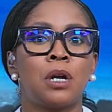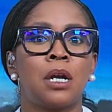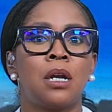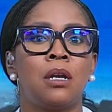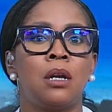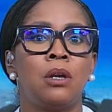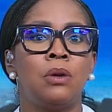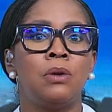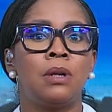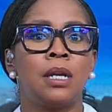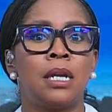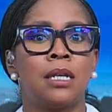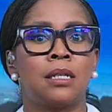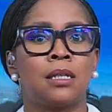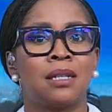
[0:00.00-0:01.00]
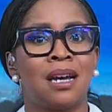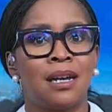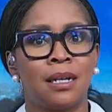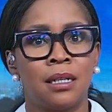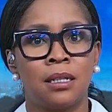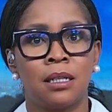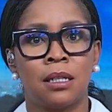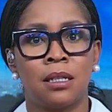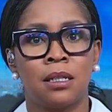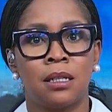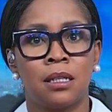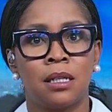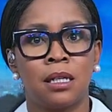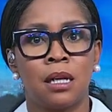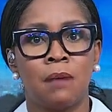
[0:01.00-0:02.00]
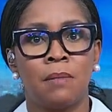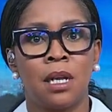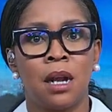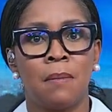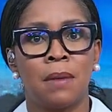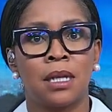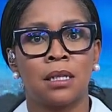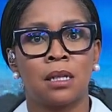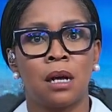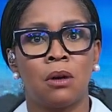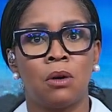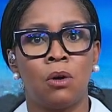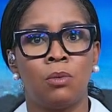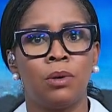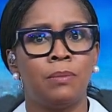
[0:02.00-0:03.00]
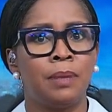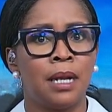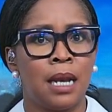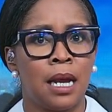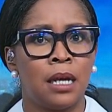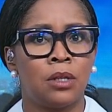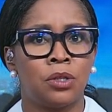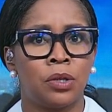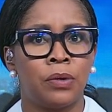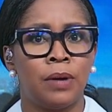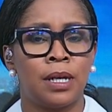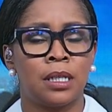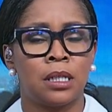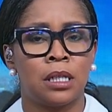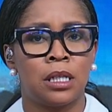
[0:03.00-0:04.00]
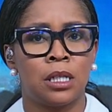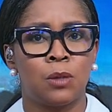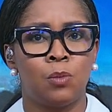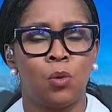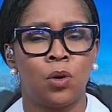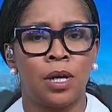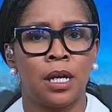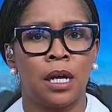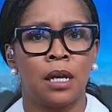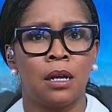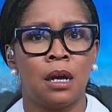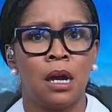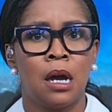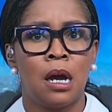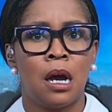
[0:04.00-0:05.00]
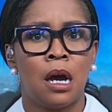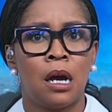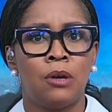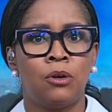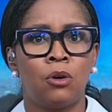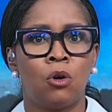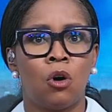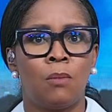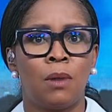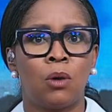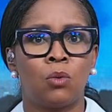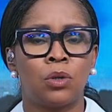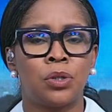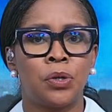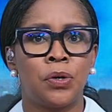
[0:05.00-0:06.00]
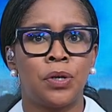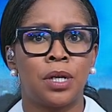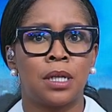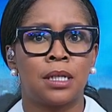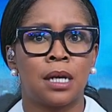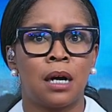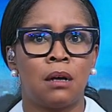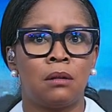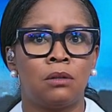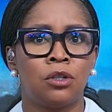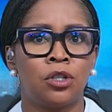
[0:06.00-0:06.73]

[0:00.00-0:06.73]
American nuclear scientist Senamile Masango will be laid to rest this morning in uh, Nongoma, KwaZulu-Natal.